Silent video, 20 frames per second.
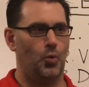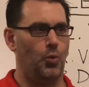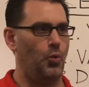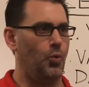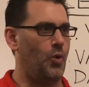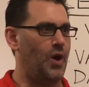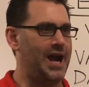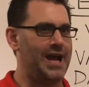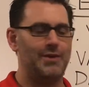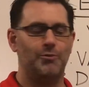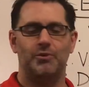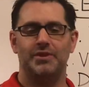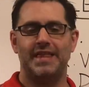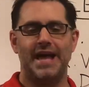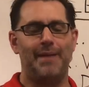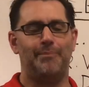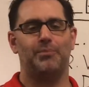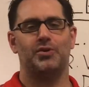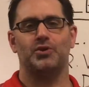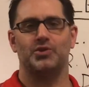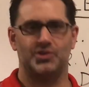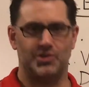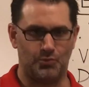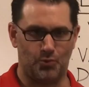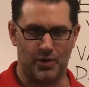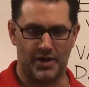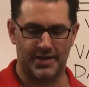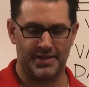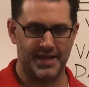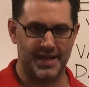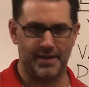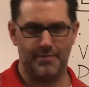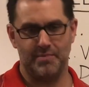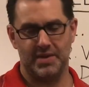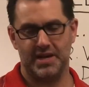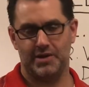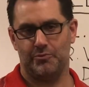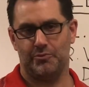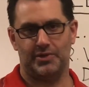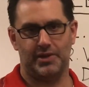Why would that person want to take a
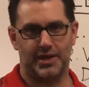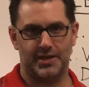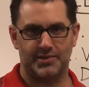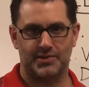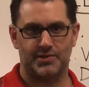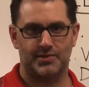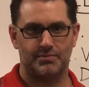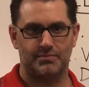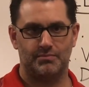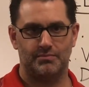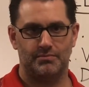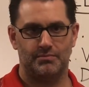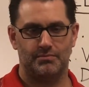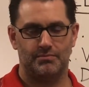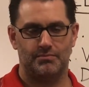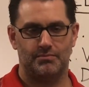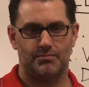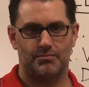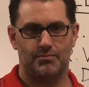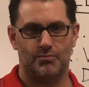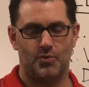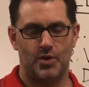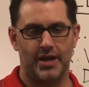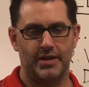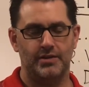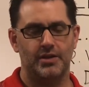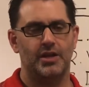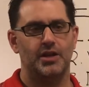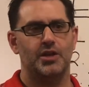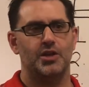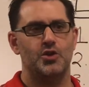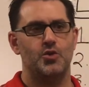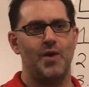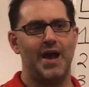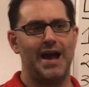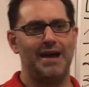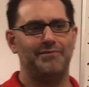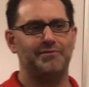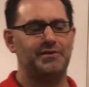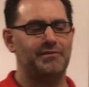meeting with us, right? You
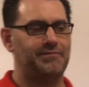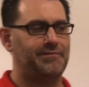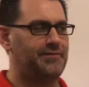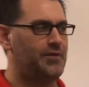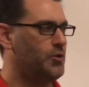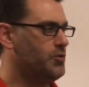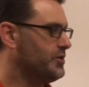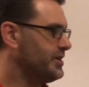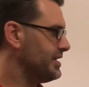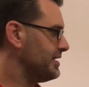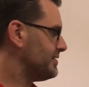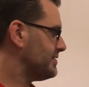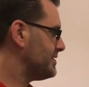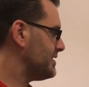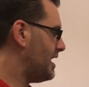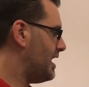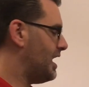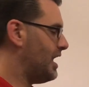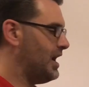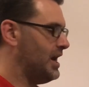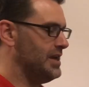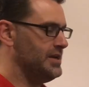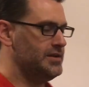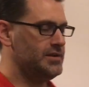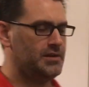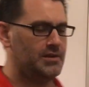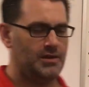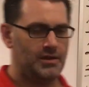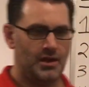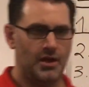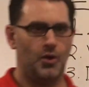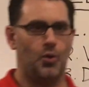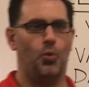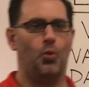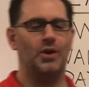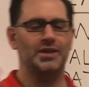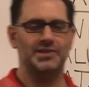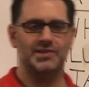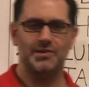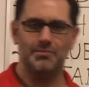have to focus on
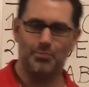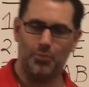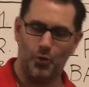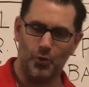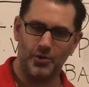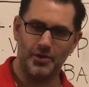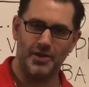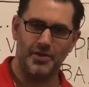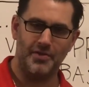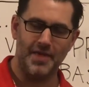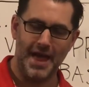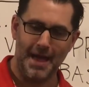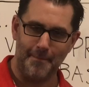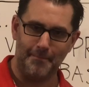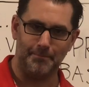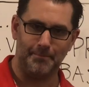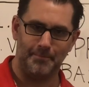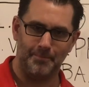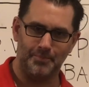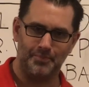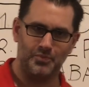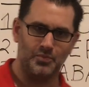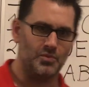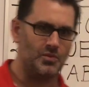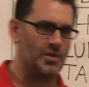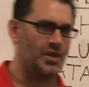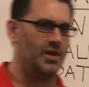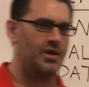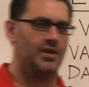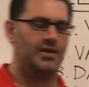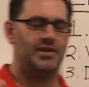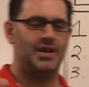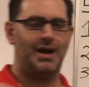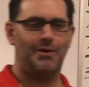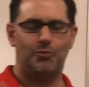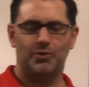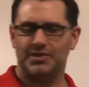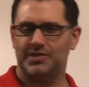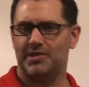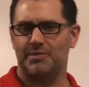what's important to them,
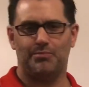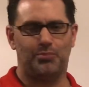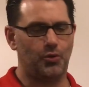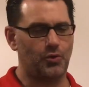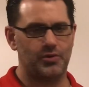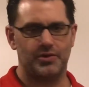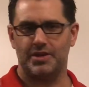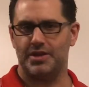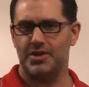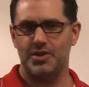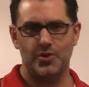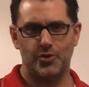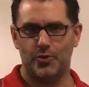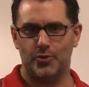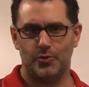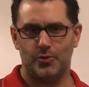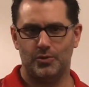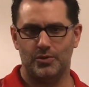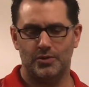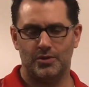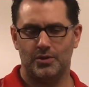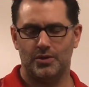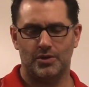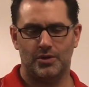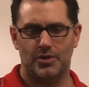not what's important to you,